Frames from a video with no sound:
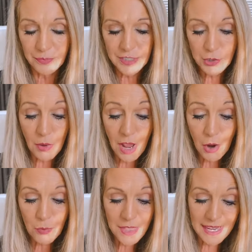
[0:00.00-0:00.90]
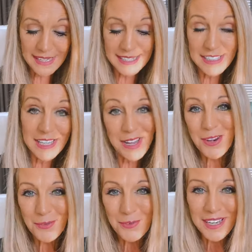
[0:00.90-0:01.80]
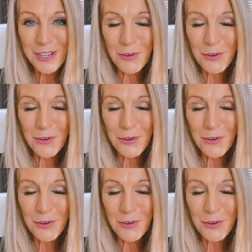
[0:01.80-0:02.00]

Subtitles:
So I hope that is really